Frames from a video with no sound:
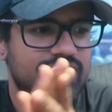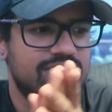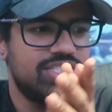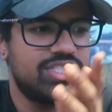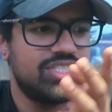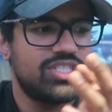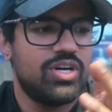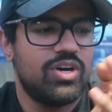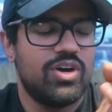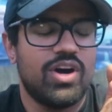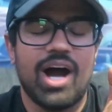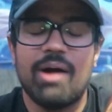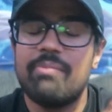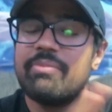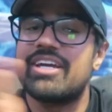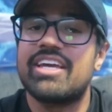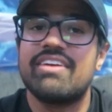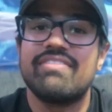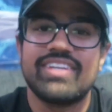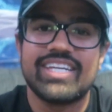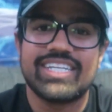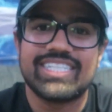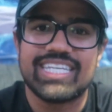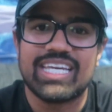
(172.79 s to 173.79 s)
So I'm gonna
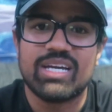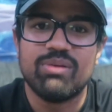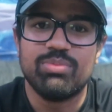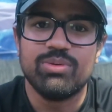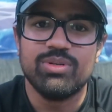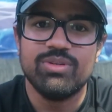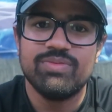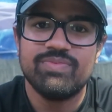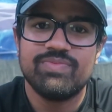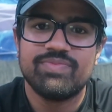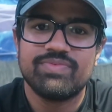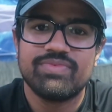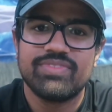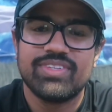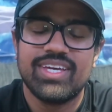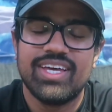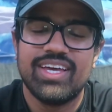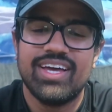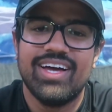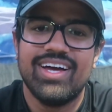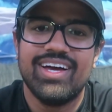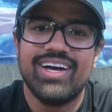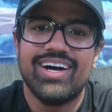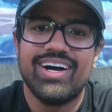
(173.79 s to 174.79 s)
give an example
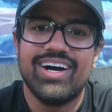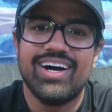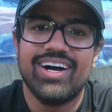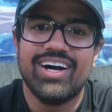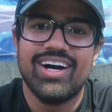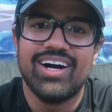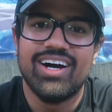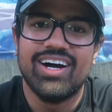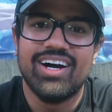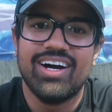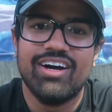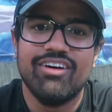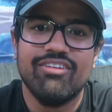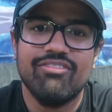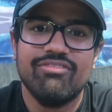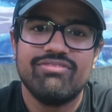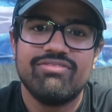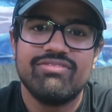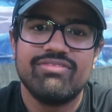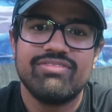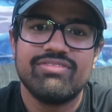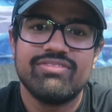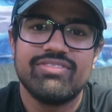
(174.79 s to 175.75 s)
of